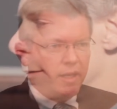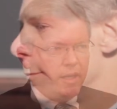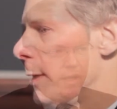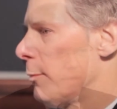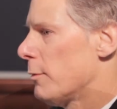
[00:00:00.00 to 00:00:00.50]

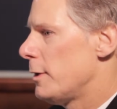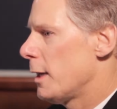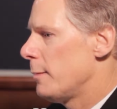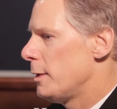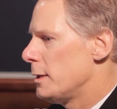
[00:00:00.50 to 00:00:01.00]
People with
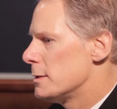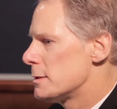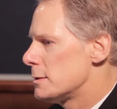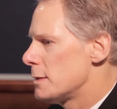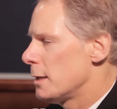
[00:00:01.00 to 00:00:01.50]

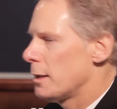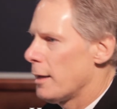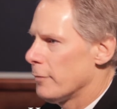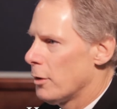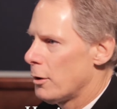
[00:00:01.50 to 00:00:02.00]
diabetes tend to
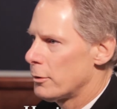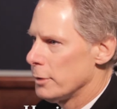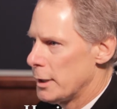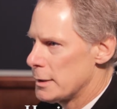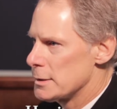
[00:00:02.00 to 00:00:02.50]
have a longer
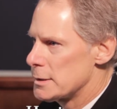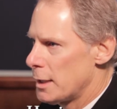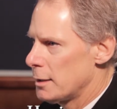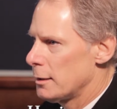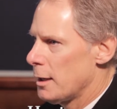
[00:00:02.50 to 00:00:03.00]
length of
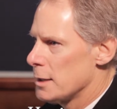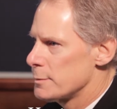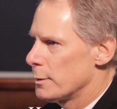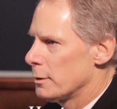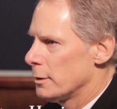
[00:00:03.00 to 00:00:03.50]
stay in the
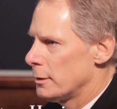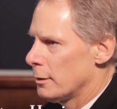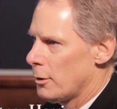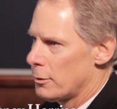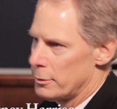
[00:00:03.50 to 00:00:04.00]
hospital, and the
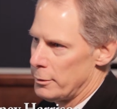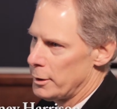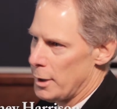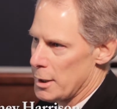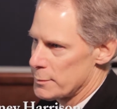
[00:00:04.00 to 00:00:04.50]
longer you're in
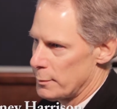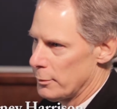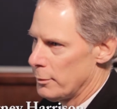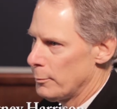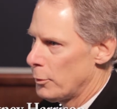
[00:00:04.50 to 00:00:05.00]
the
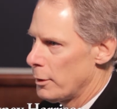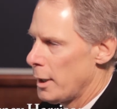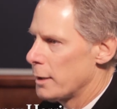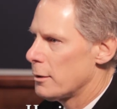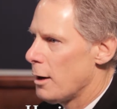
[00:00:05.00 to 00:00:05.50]
hospital, the more
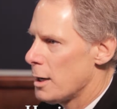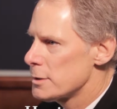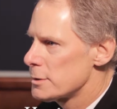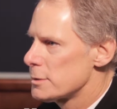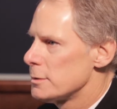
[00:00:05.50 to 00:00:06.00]
that
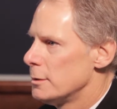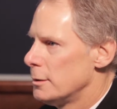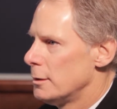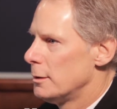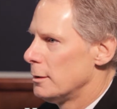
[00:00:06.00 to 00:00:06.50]
costs
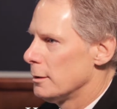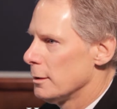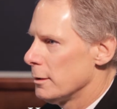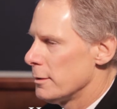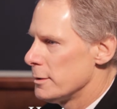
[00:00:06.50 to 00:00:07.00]

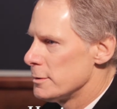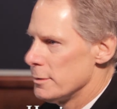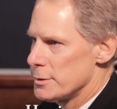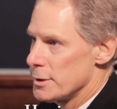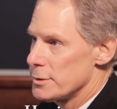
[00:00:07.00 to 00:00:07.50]

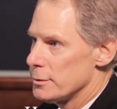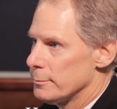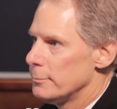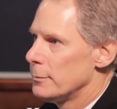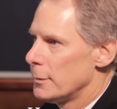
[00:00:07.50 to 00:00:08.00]
the system.